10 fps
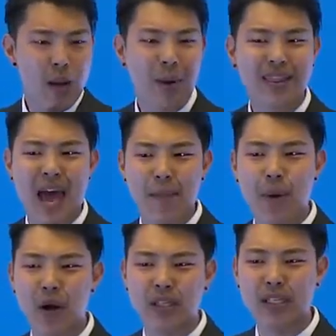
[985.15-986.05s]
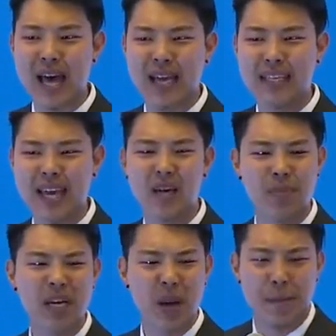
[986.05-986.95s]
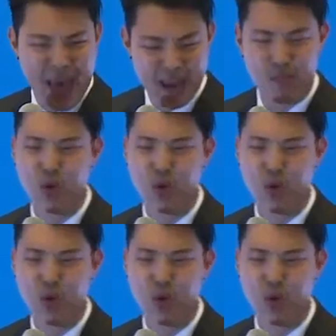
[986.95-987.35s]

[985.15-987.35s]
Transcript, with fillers: but that person that day can be in a bad